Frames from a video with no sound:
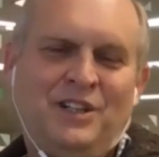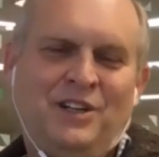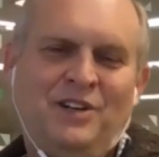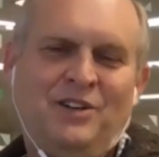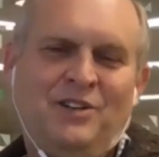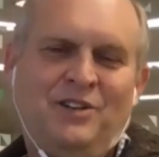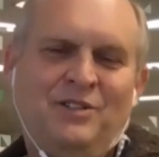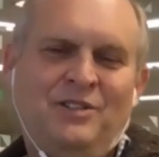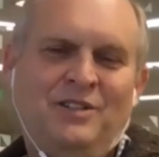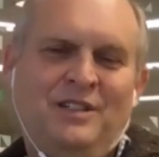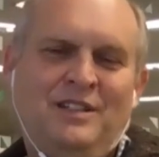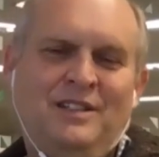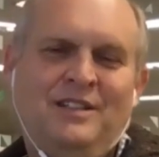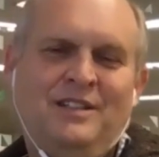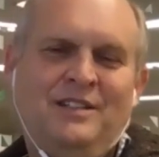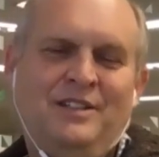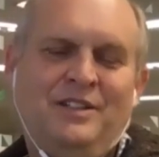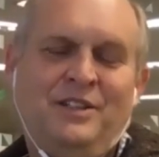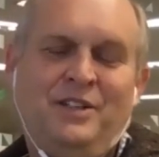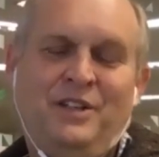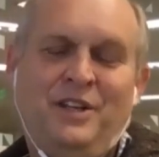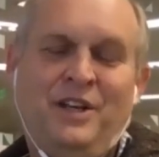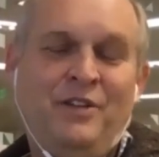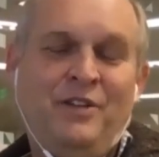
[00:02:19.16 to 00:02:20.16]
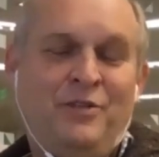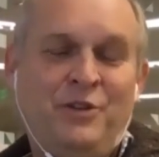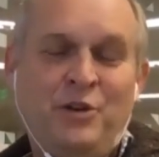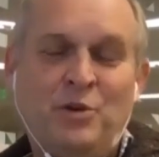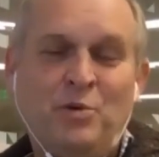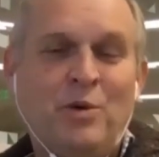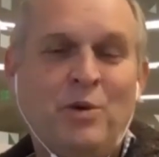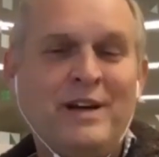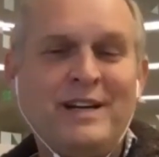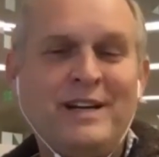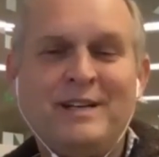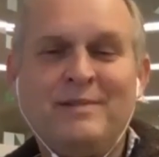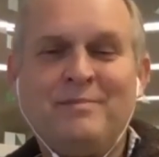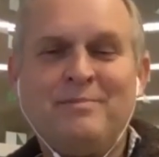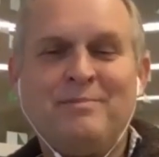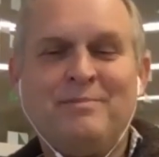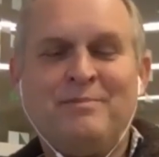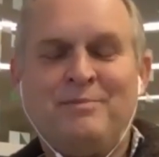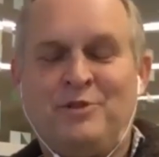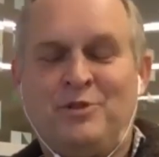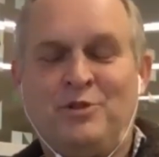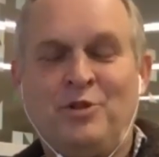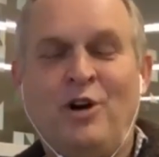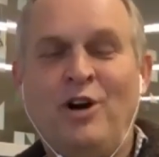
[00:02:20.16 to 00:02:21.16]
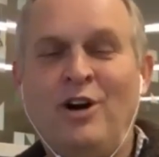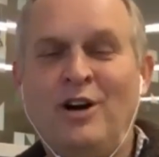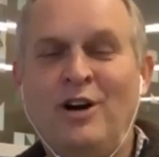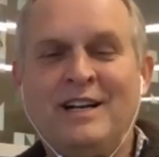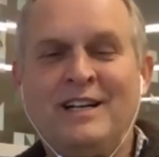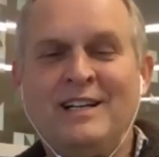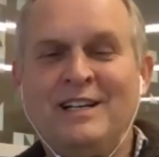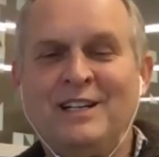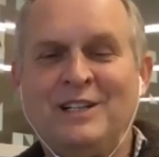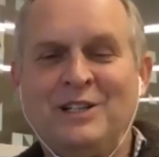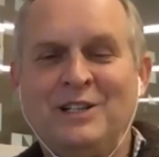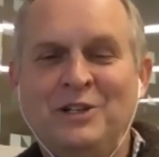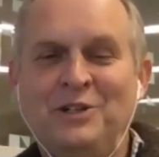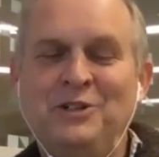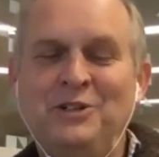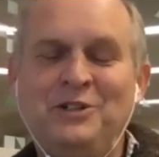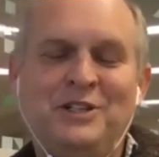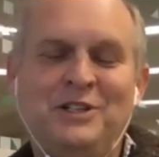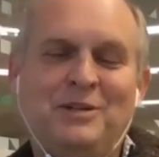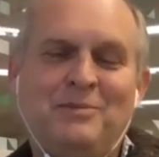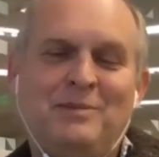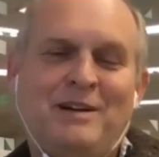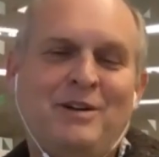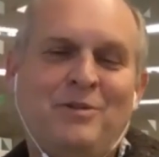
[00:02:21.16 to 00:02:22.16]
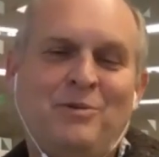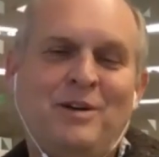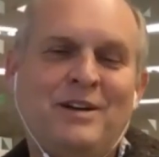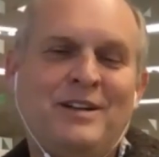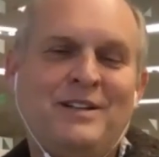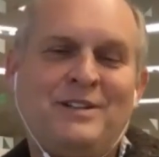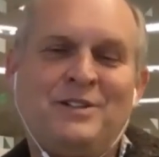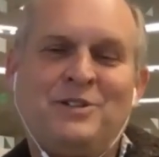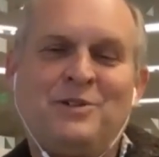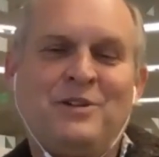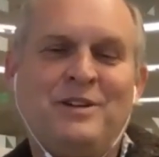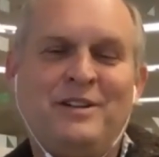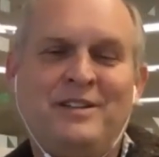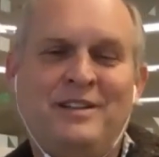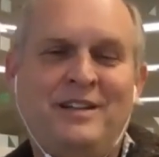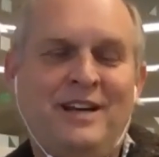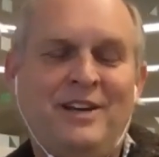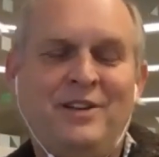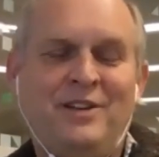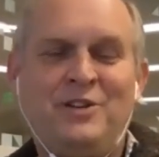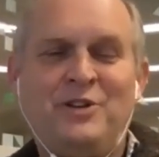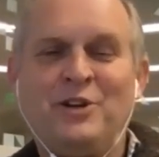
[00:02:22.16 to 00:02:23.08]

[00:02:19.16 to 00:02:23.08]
So if you want to draw a conclusion about one story or the other,